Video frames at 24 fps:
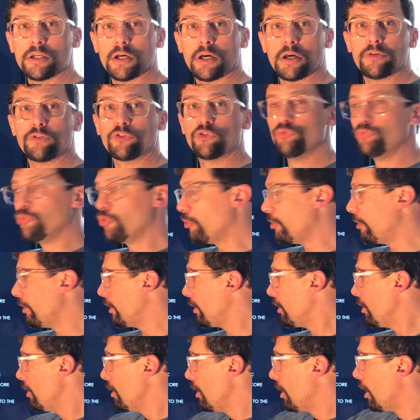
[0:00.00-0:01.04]
guys, good
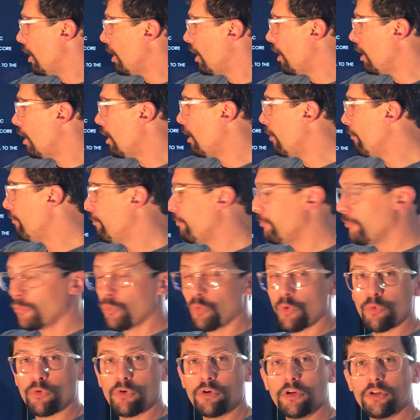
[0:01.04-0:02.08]
morning. What
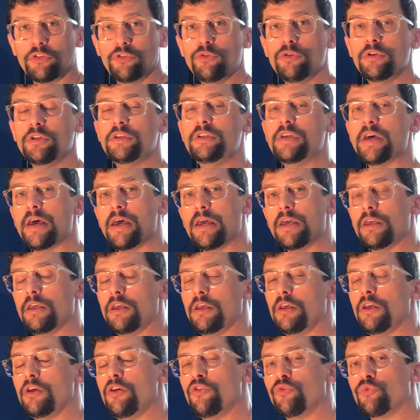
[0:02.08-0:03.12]
we're going to do today
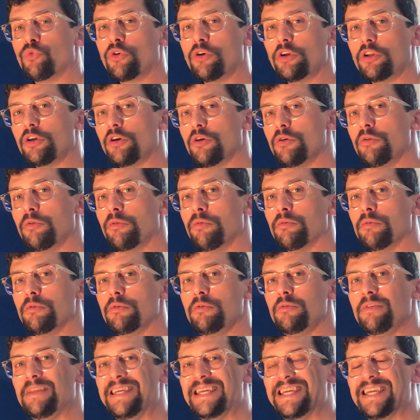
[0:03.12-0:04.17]
is we're going to go
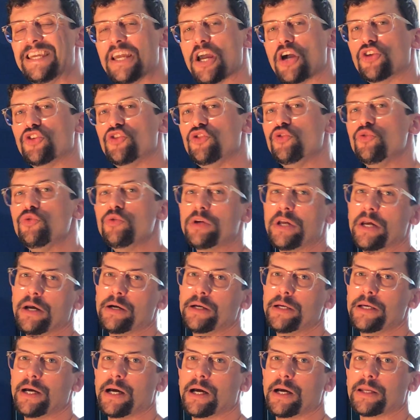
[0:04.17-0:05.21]
through the
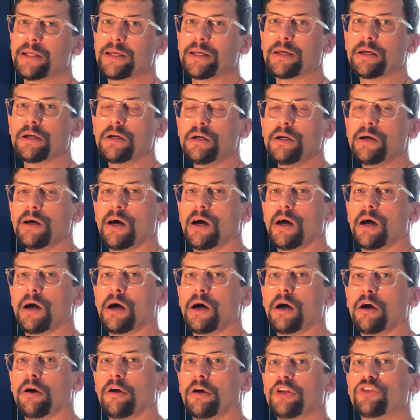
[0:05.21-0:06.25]
eukaryotic
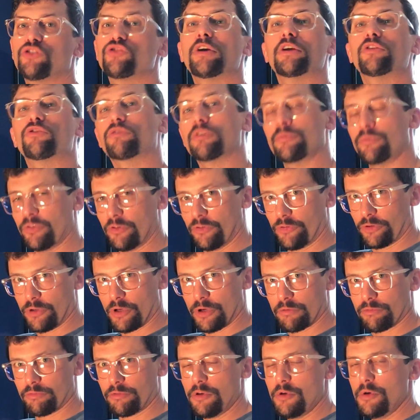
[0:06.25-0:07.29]
transcription
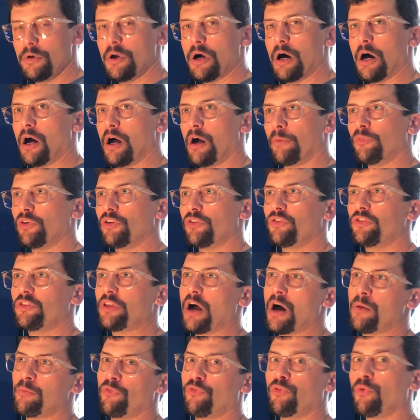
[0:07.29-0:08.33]
stuff. I'm going to
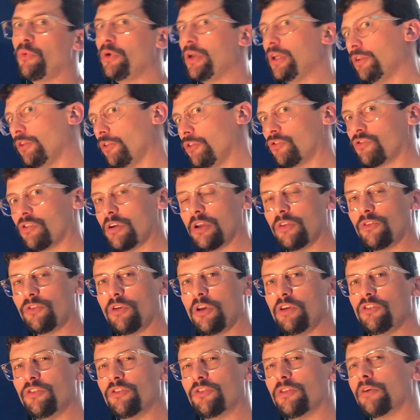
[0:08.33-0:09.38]
stop before we get to the
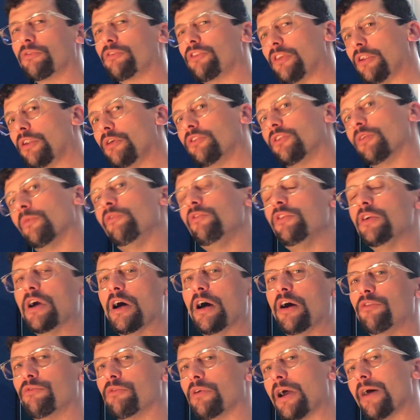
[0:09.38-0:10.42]
translation stuff because I know some of you
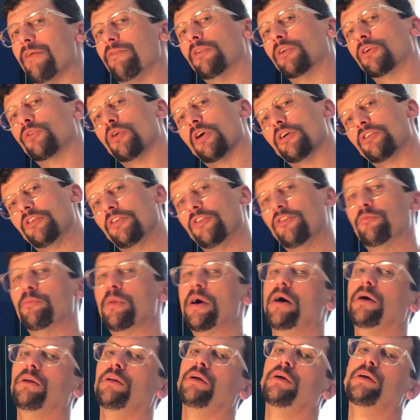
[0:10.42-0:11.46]
guys are having questions
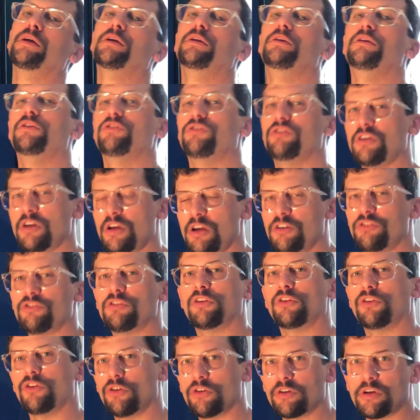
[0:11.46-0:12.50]
about like initiation,
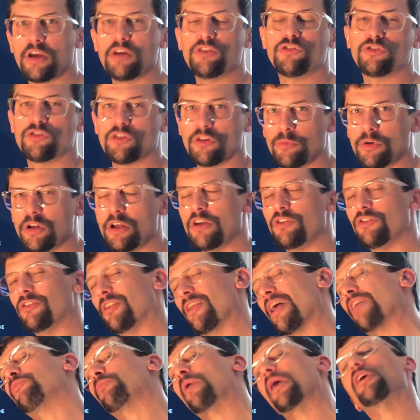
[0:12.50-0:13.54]
elongation, termination.
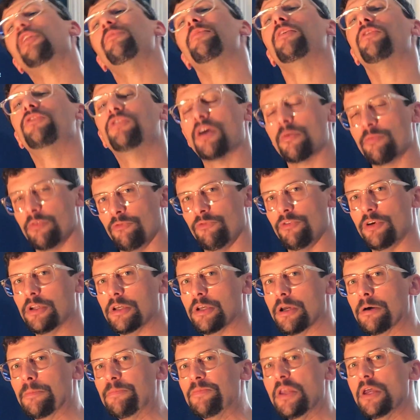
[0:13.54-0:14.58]
That's probably going to be a separate
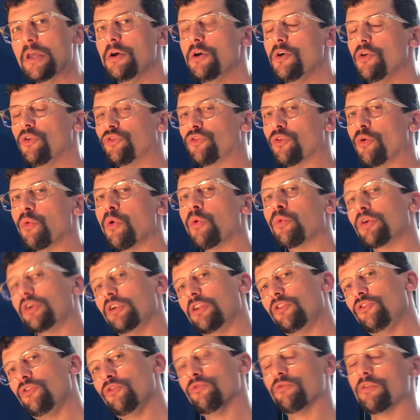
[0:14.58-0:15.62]
video. So what we're
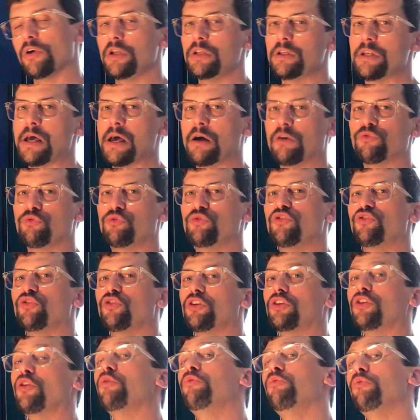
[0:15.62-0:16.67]
going to do right now is we're just
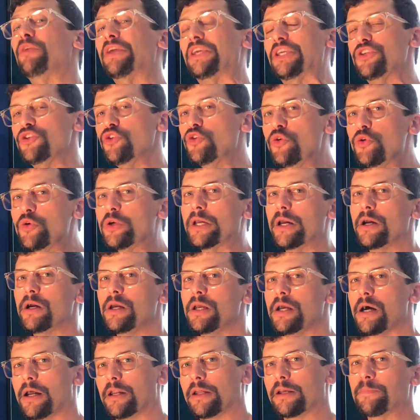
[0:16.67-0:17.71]
going to go through the
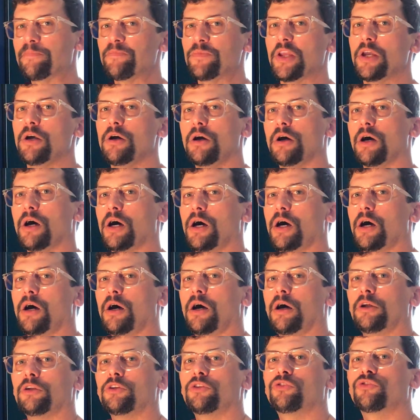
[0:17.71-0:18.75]
eukaryotic
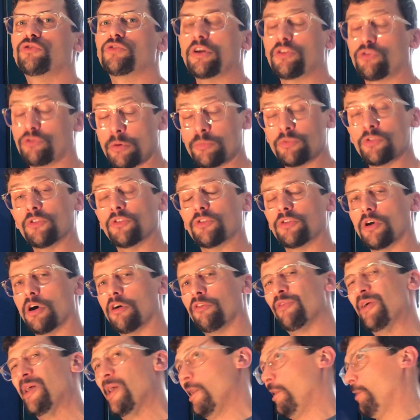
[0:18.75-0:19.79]
transcription
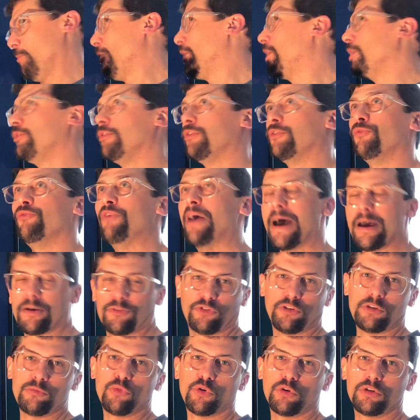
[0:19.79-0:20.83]
stuff because it's
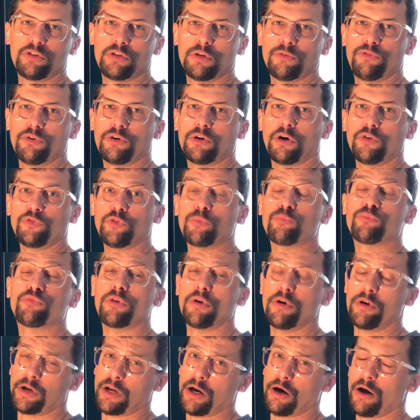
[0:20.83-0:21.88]
vastly more difficult than
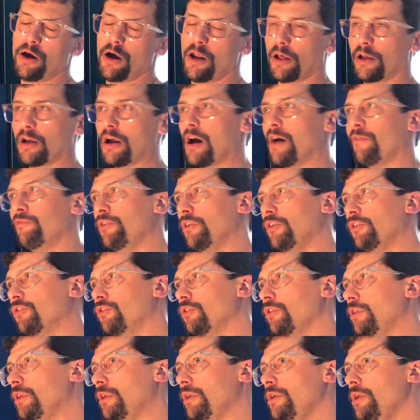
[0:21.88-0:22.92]
prokaryotic.
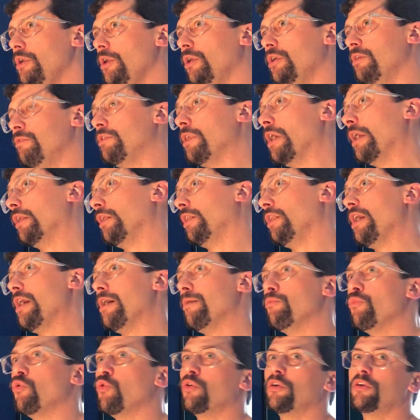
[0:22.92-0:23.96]
Obviously, you've got a
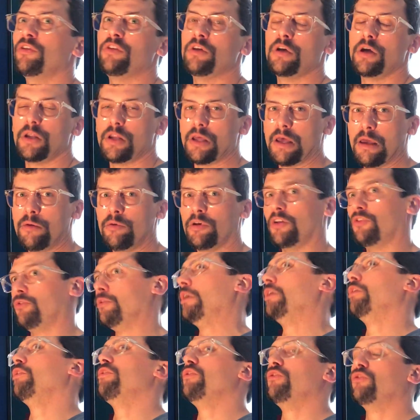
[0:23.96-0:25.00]
lot more DNA because you've
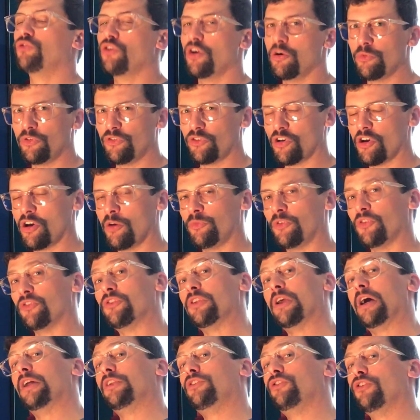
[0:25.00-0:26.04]
got all these chromosomes. It's
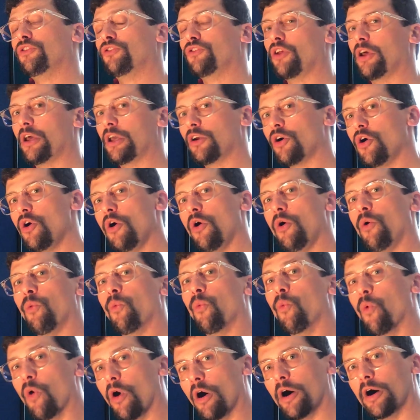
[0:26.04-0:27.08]
not just like
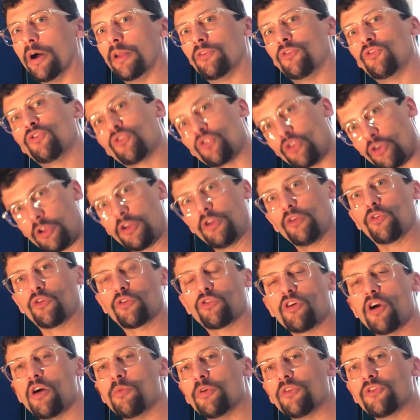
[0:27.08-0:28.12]
one circular
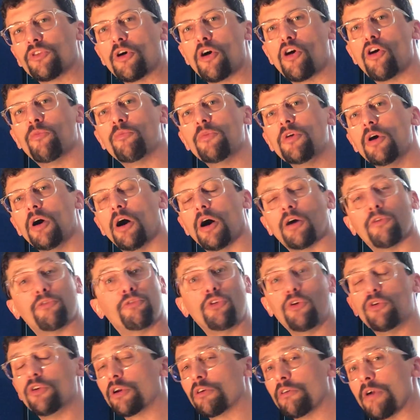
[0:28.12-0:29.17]
chromosome
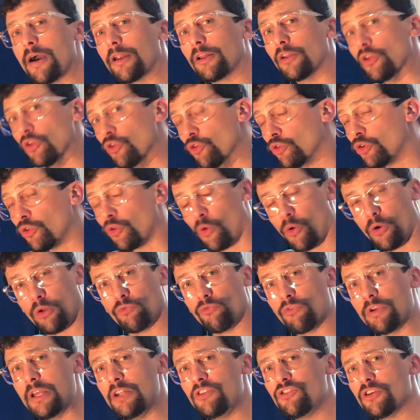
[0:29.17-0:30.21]
floating around a nucleoid
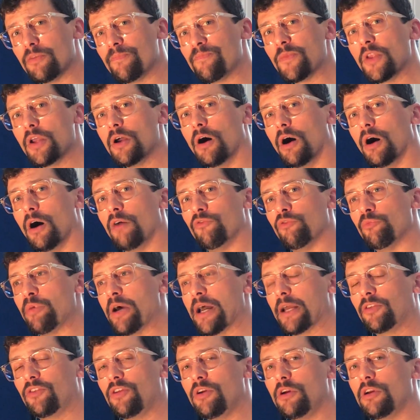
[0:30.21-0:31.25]
region of a
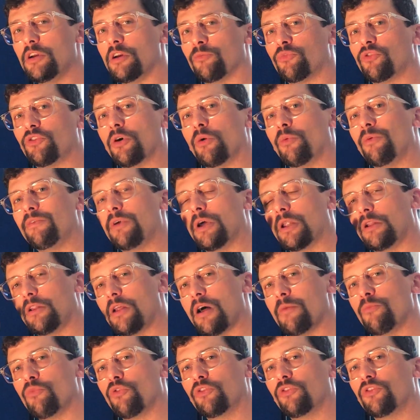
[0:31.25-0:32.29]
bacterium. So we've got a
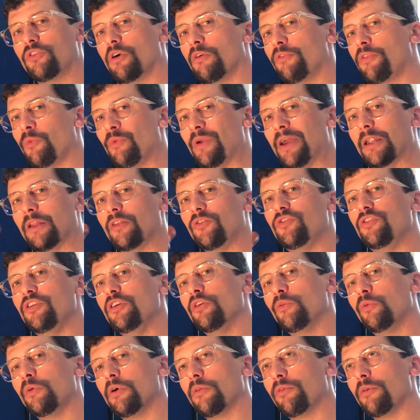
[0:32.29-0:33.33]
lot more stuff that we got to
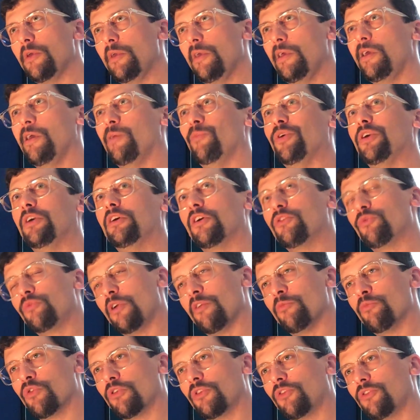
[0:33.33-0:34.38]
deal with. And because we
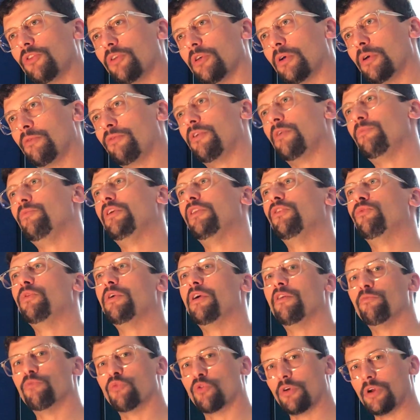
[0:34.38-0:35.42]
have more stuff, that means we
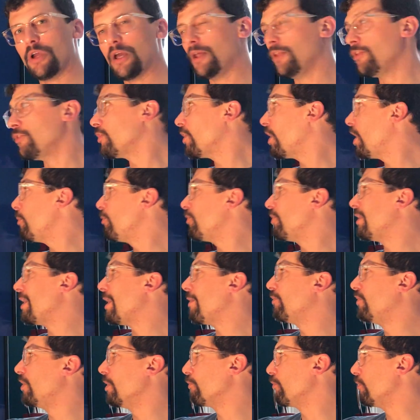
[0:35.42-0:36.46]
have more enzymes and they
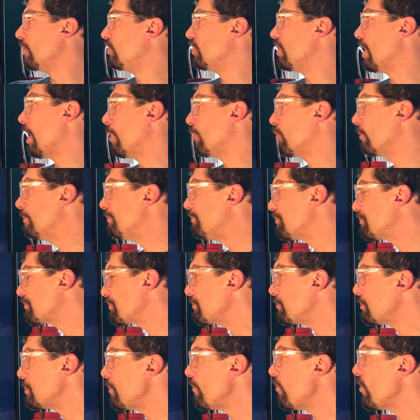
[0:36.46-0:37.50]
have different jobs.
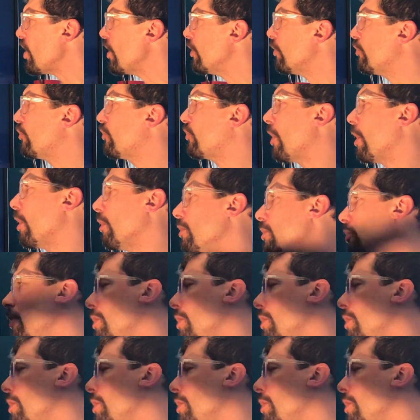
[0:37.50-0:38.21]
So